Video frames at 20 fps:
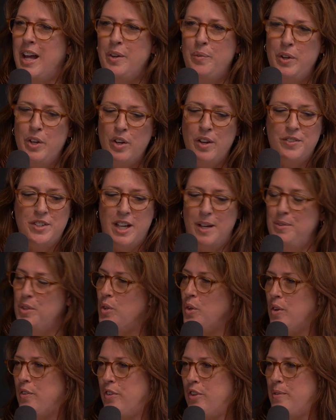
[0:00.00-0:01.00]
we don't have
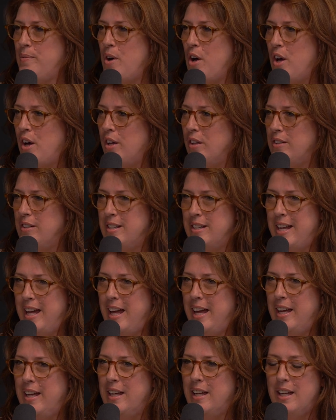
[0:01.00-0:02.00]
time to go over them all
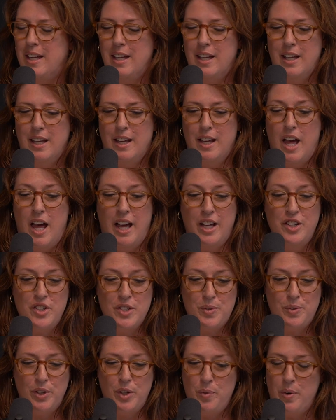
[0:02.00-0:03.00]
today. I
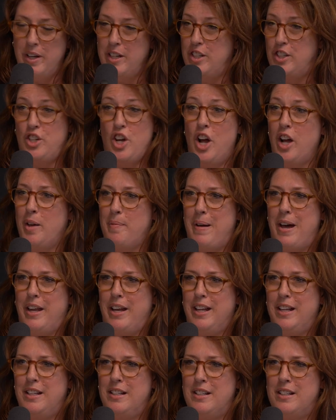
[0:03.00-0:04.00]
just really wanted to talk
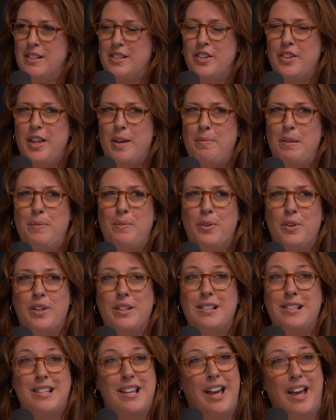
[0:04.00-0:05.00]
about it so that people
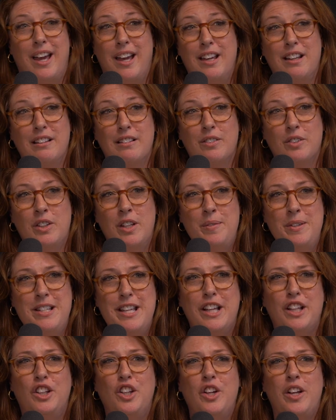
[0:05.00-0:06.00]
could say, well, let me
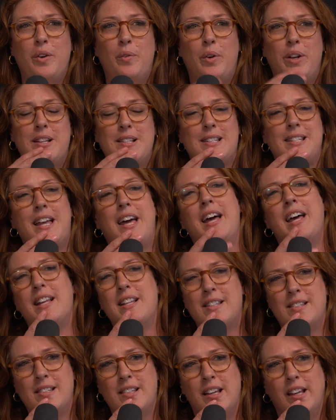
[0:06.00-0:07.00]
take a look at what it
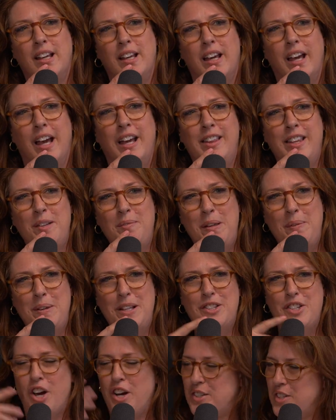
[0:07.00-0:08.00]
says and then
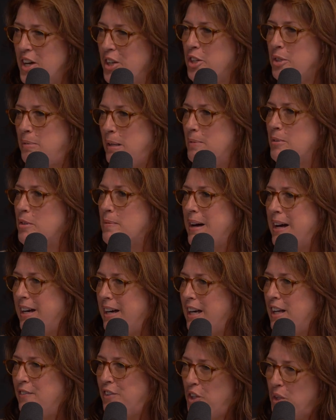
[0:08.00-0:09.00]
maybe talk to other people
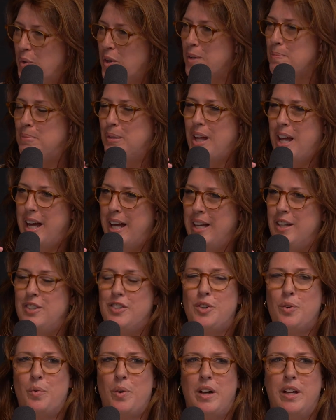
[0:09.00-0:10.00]
about it. If you are
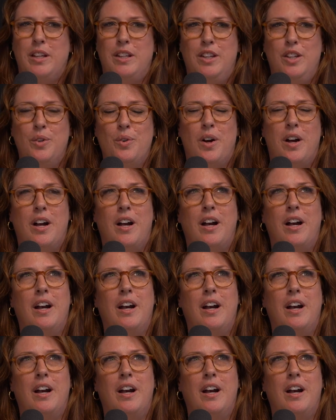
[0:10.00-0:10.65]
blind to what you